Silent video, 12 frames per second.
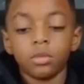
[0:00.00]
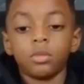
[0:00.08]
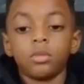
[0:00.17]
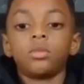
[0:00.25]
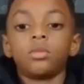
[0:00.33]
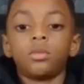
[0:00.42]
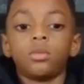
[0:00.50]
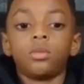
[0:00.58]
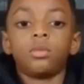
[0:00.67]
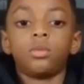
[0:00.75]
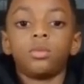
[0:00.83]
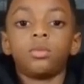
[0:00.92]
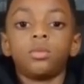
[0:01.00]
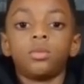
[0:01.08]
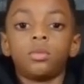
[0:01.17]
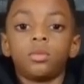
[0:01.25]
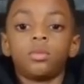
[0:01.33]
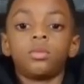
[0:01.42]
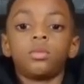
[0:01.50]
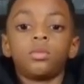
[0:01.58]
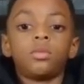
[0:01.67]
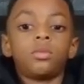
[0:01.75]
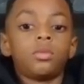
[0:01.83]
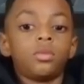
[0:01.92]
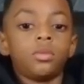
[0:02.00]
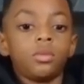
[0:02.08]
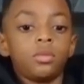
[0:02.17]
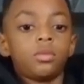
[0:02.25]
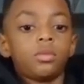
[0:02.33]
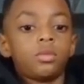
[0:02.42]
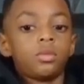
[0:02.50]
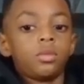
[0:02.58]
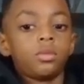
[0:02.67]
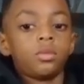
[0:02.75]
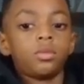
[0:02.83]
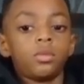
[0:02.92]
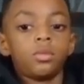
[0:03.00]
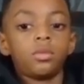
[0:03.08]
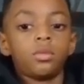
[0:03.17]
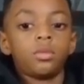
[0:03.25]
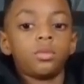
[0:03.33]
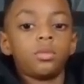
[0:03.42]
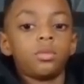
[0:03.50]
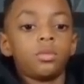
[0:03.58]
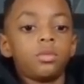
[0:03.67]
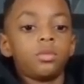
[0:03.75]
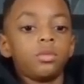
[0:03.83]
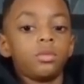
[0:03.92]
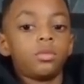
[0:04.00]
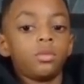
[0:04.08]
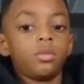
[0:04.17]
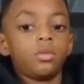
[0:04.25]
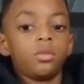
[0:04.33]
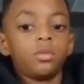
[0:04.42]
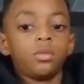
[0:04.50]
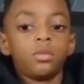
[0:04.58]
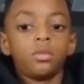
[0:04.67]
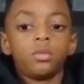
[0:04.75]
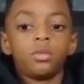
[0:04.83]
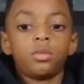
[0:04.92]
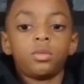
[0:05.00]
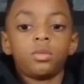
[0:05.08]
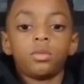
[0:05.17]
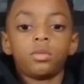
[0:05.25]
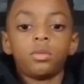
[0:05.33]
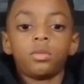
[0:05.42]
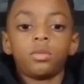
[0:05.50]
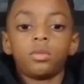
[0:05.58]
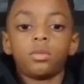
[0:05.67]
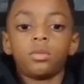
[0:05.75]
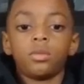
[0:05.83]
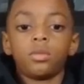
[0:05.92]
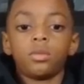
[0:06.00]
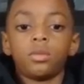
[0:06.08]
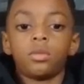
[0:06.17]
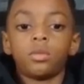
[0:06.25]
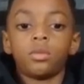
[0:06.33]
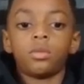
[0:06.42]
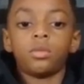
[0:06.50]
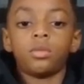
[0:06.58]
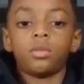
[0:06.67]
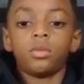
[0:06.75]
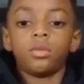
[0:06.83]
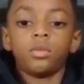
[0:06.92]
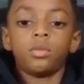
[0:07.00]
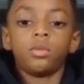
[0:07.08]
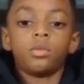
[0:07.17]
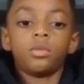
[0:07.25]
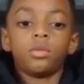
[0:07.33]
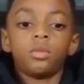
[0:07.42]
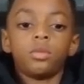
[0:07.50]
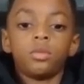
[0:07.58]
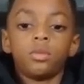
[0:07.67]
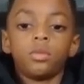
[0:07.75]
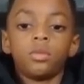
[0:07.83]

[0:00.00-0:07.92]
The person shown says nothing.